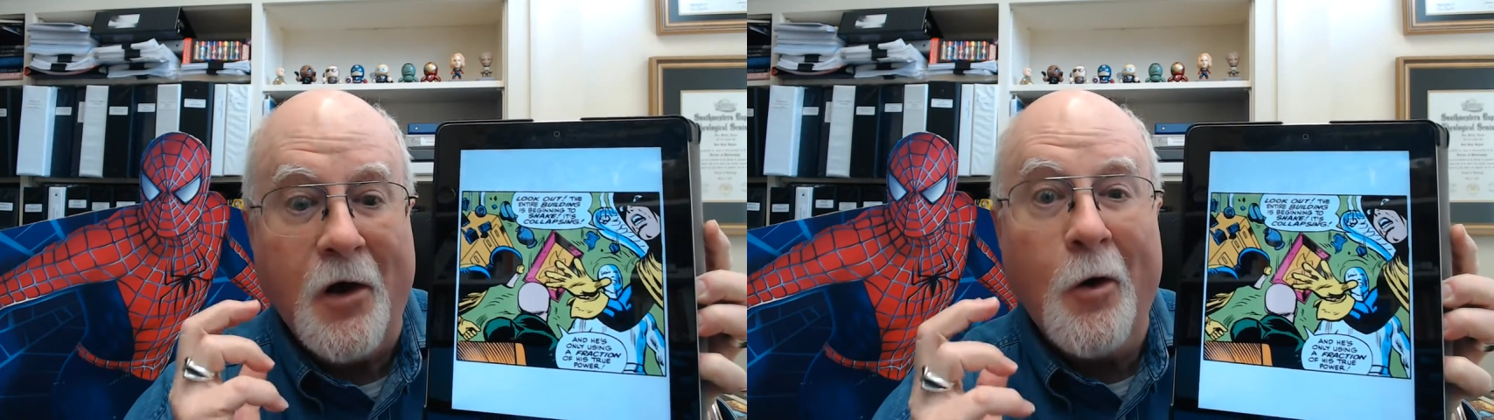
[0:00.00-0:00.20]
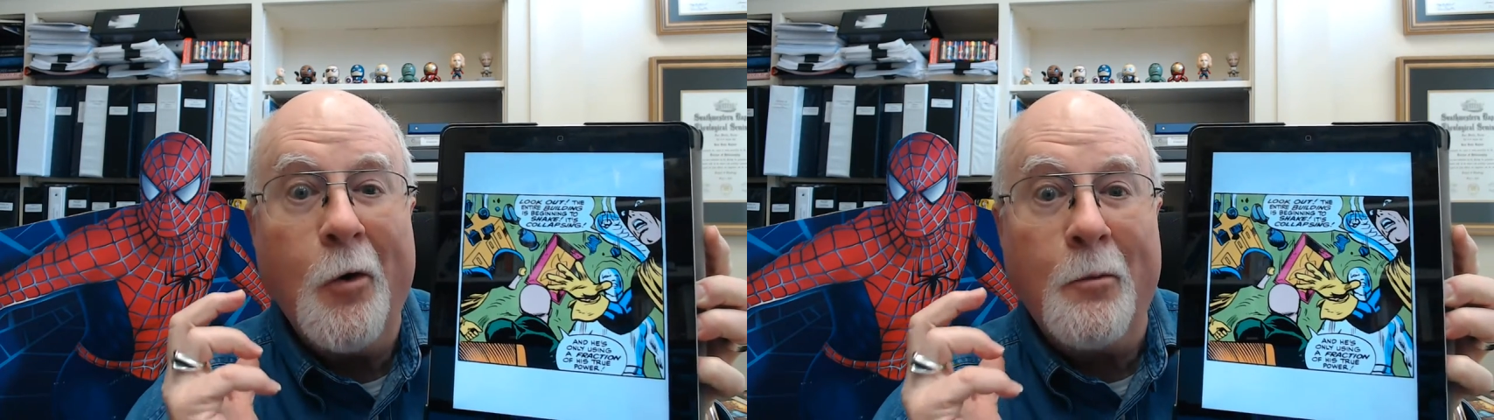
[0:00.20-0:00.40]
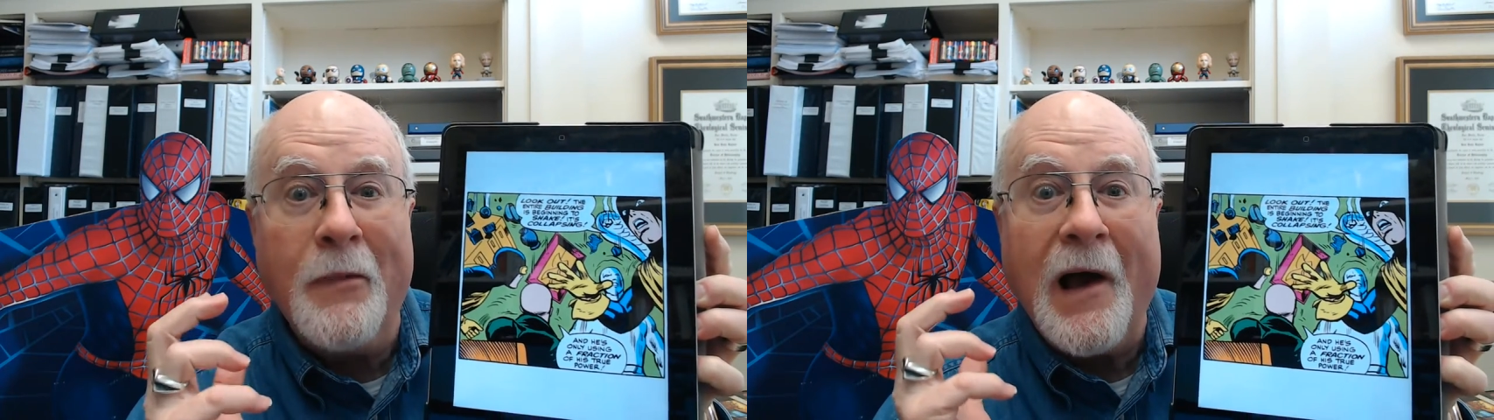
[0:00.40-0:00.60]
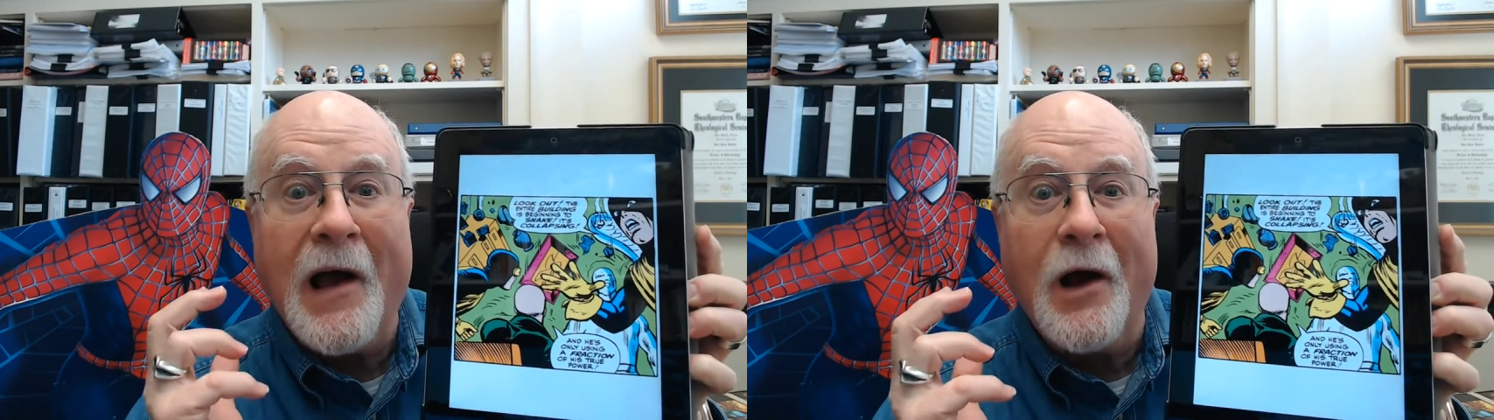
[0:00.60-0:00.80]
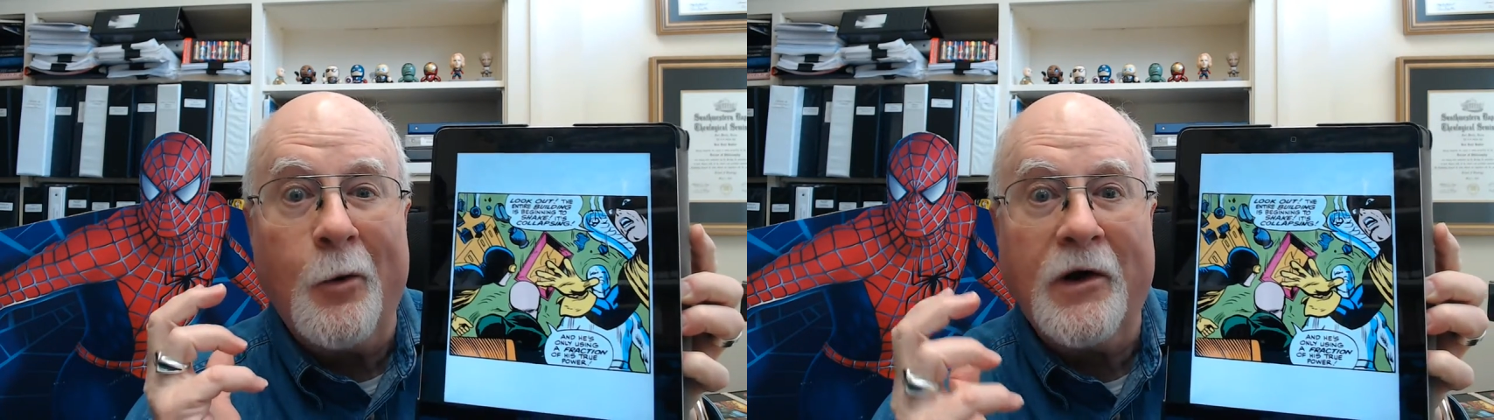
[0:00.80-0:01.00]
Oh
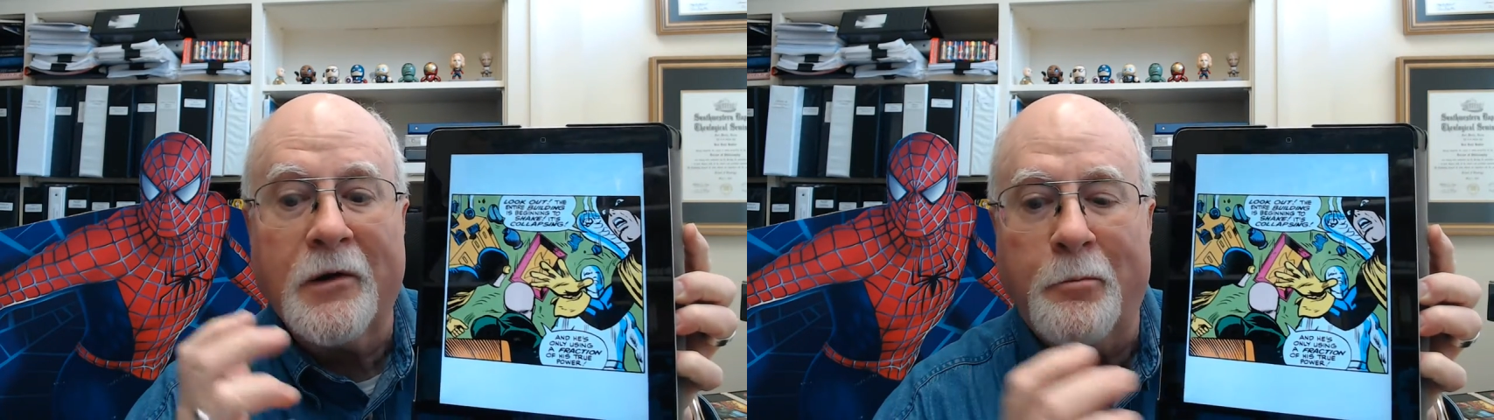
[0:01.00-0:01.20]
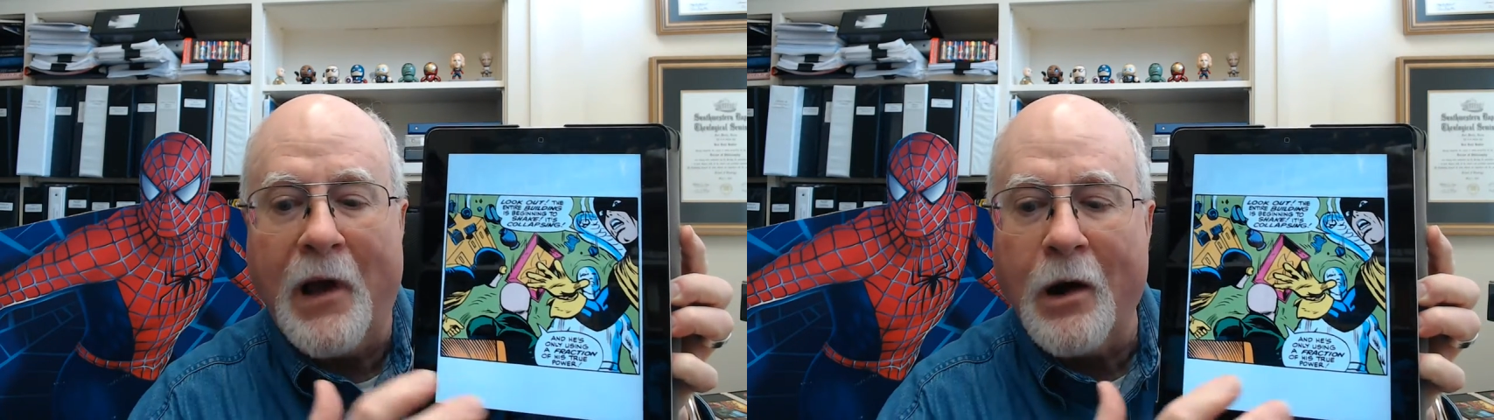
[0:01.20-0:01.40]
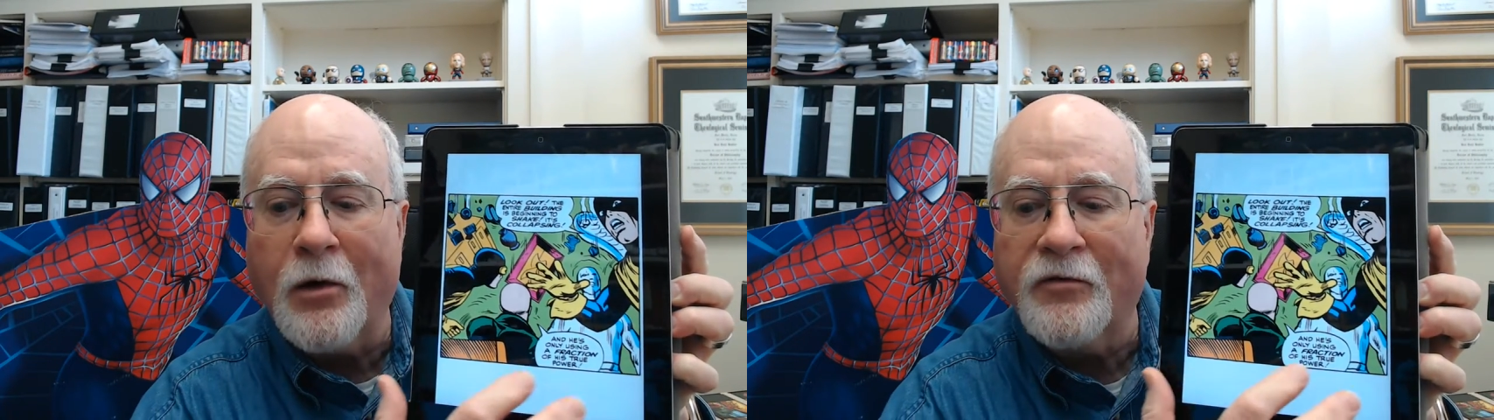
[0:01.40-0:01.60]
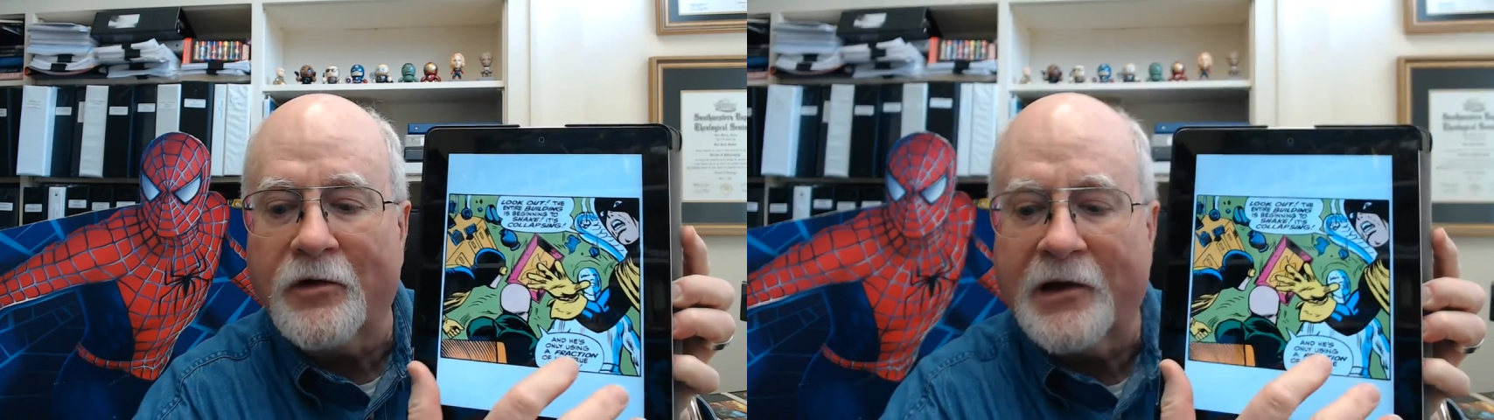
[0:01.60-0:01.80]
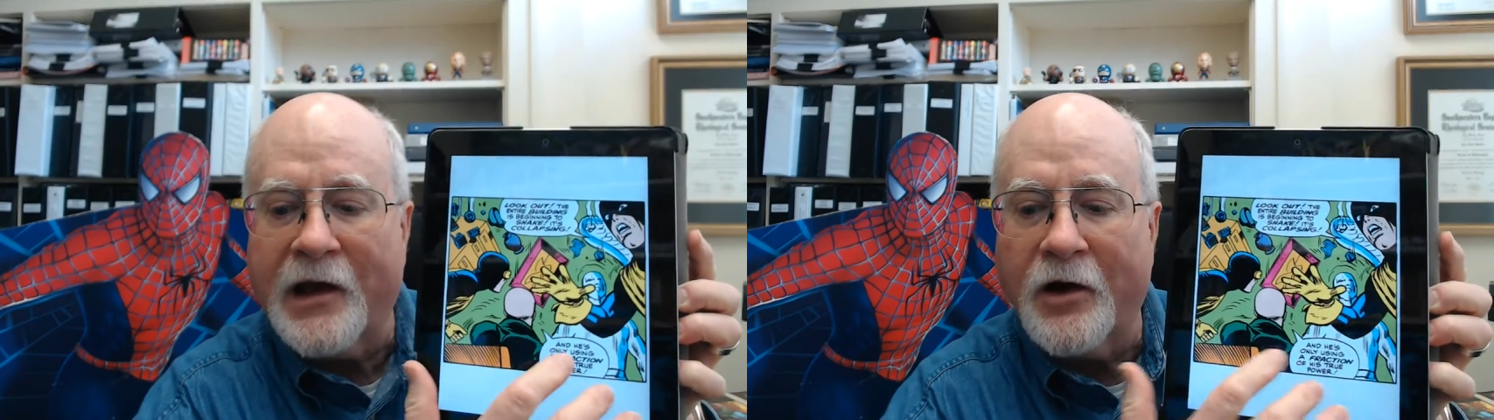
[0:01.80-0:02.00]
my, what a
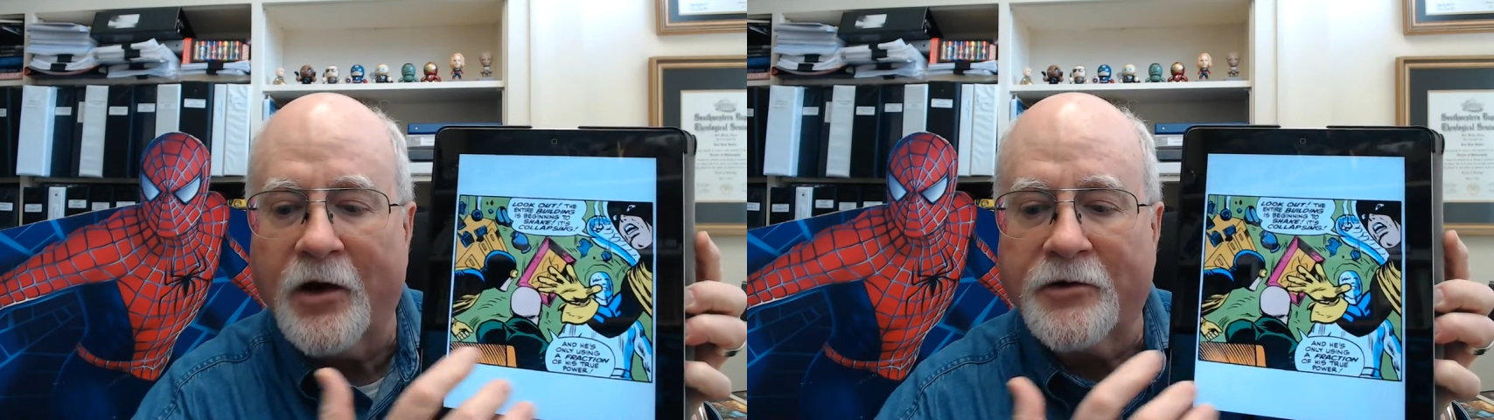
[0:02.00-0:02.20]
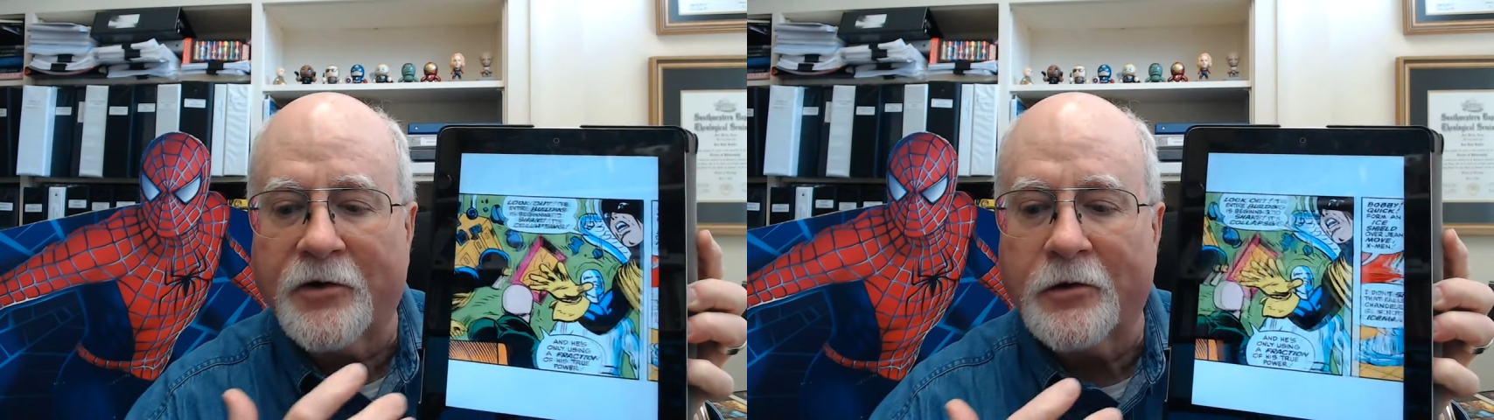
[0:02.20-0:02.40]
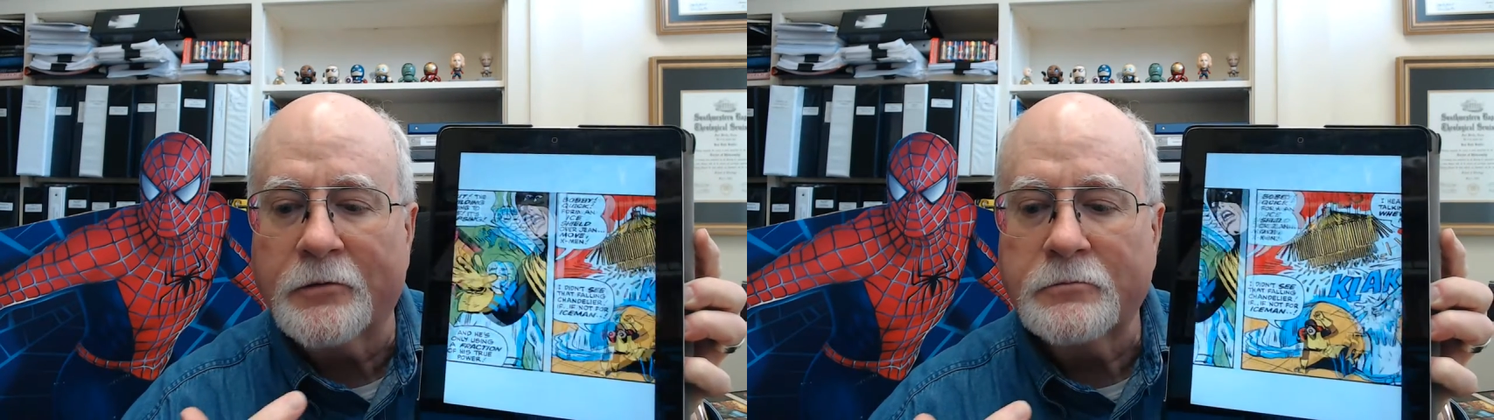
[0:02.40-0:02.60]
powerful character.